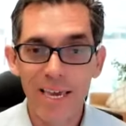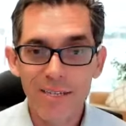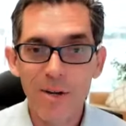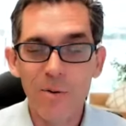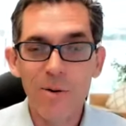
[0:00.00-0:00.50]

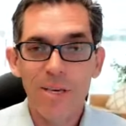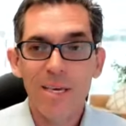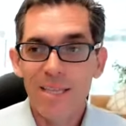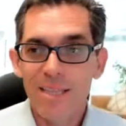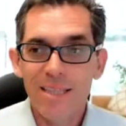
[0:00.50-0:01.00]
So
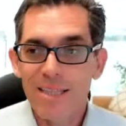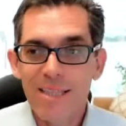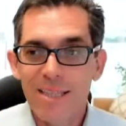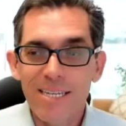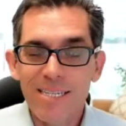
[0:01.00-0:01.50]

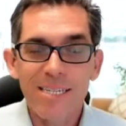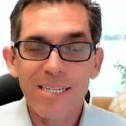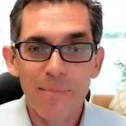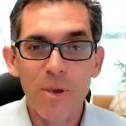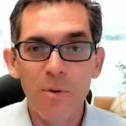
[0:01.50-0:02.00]
this is
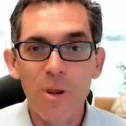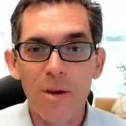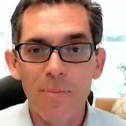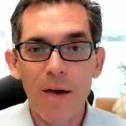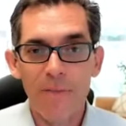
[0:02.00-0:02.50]
the beauty
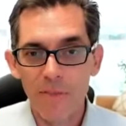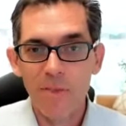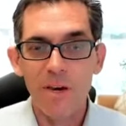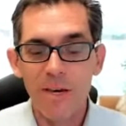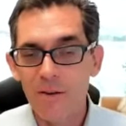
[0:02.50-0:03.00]
about
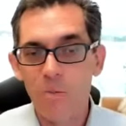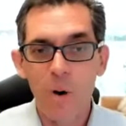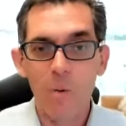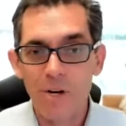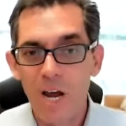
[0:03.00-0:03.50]

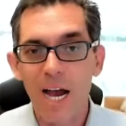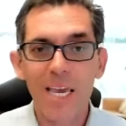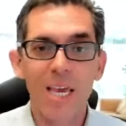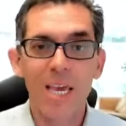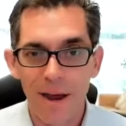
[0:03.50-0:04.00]
what we're
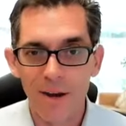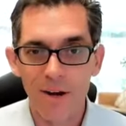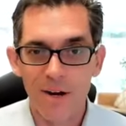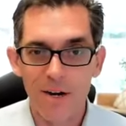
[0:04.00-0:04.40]
talking about here.